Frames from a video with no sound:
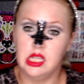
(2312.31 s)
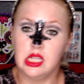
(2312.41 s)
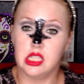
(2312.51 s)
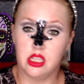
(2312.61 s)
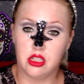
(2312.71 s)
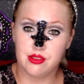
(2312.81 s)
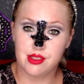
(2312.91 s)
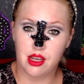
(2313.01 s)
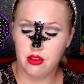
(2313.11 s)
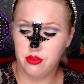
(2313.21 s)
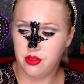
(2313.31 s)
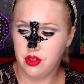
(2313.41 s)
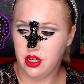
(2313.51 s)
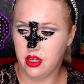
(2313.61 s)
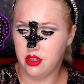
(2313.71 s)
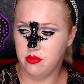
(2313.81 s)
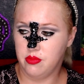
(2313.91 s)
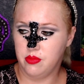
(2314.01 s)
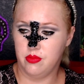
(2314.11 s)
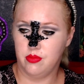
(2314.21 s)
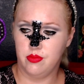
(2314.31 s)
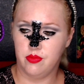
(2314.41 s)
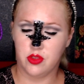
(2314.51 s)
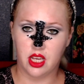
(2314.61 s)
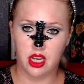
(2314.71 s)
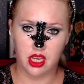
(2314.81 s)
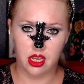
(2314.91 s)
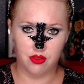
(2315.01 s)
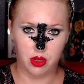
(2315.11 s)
Get yourself a hand